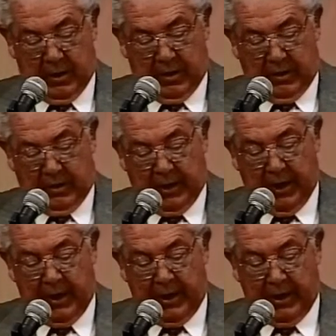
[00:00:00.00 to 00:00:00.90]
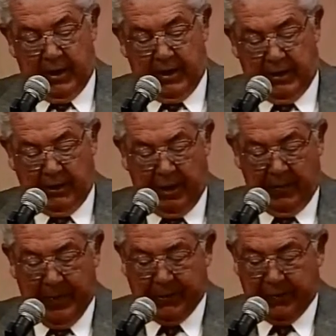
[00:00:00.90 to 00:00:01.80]
Today, uh, Tom
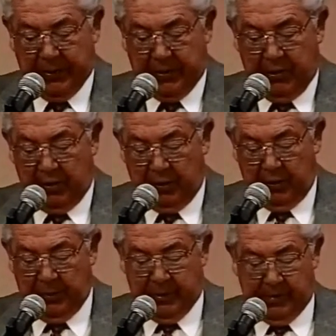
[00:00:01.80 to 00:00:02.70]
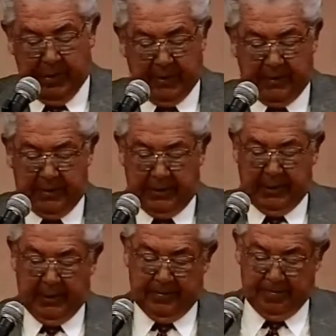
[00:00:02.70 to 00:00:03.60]
asked me to talk a little bit about
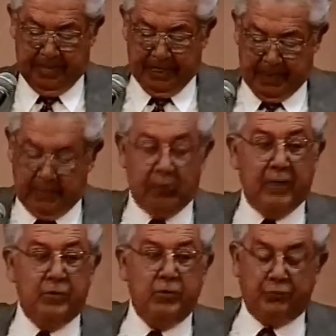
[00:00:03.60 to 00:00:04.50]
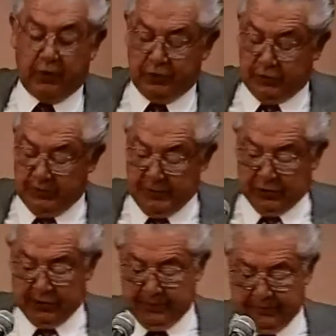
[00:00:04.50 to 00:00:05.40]
the Revenue Structure Commission